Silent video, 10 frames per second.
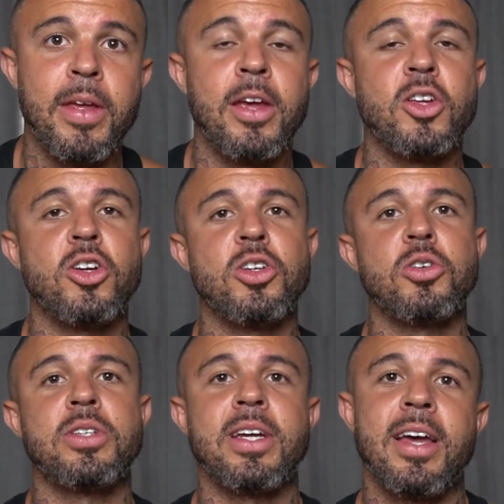you're
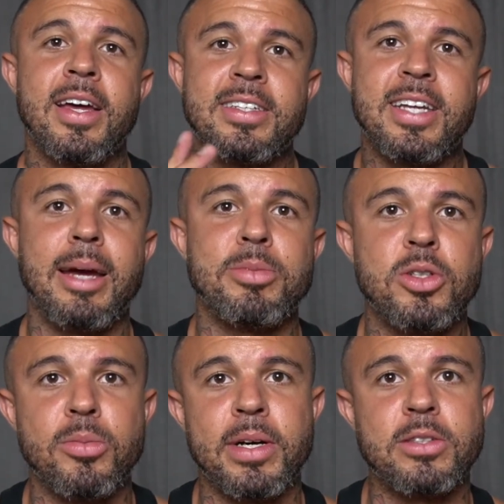using type
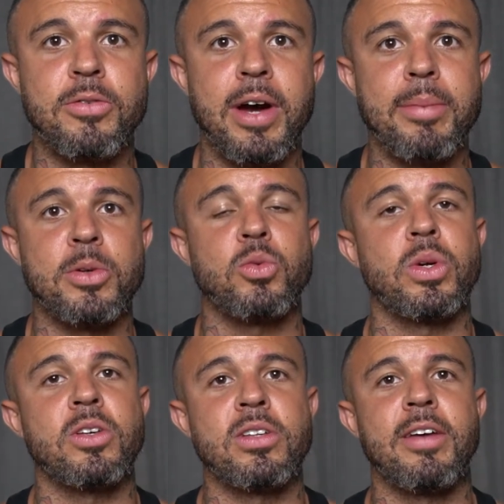2 muscle fibers. When
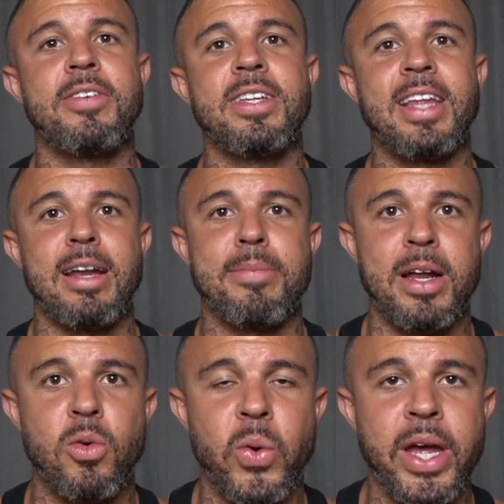you're lifting that
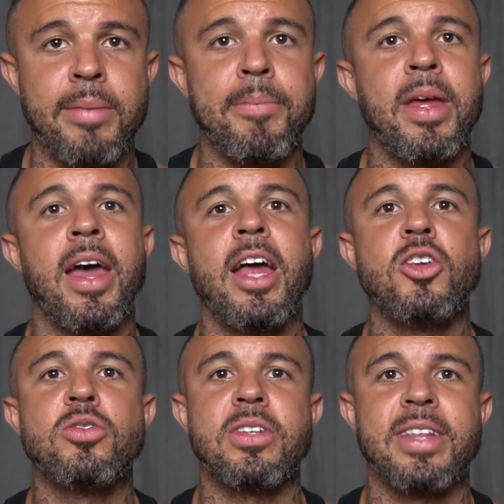amount of weight and
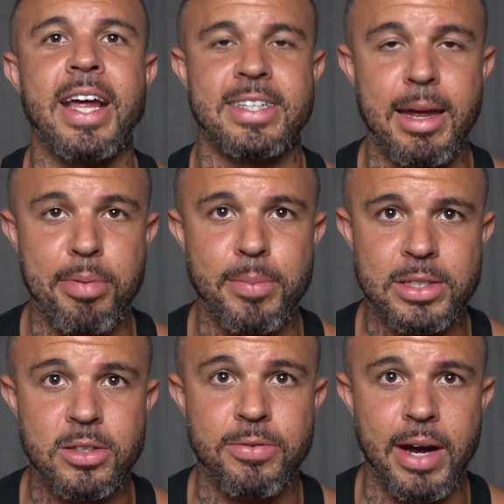using that type of
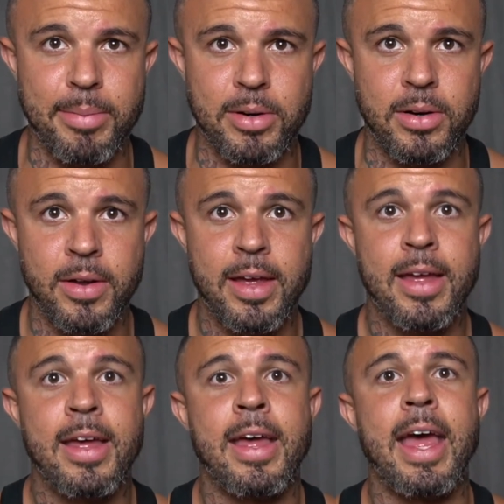muscle fiber
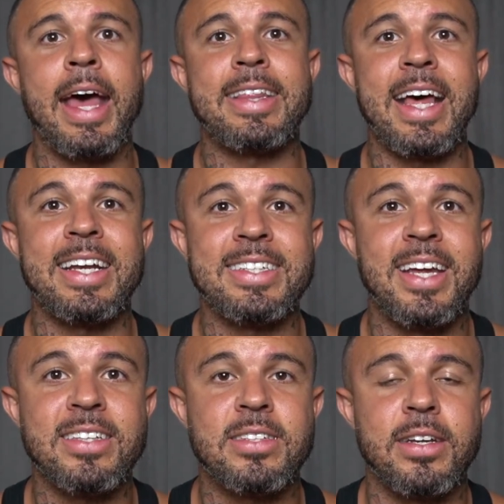at that
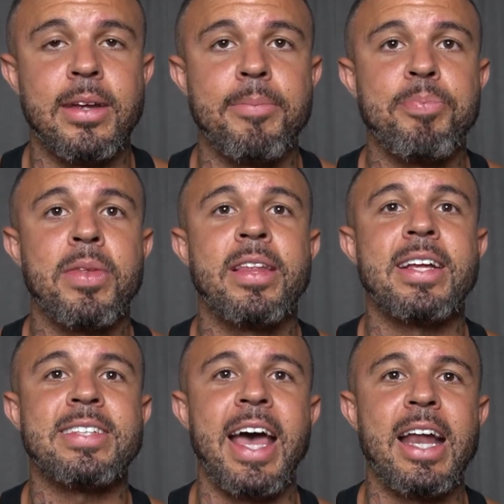intensity,
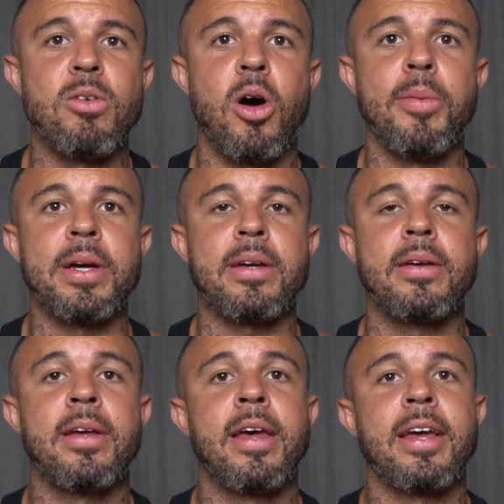that's anaerobic,
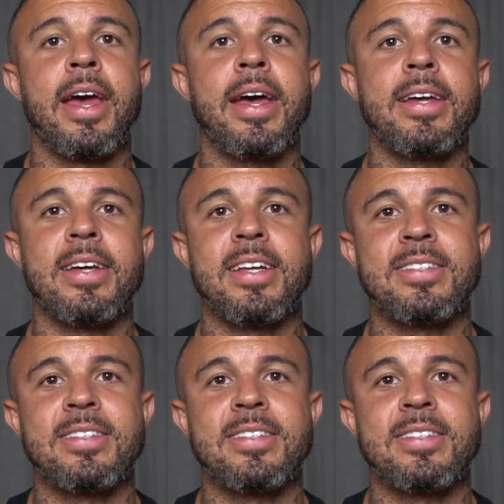okay?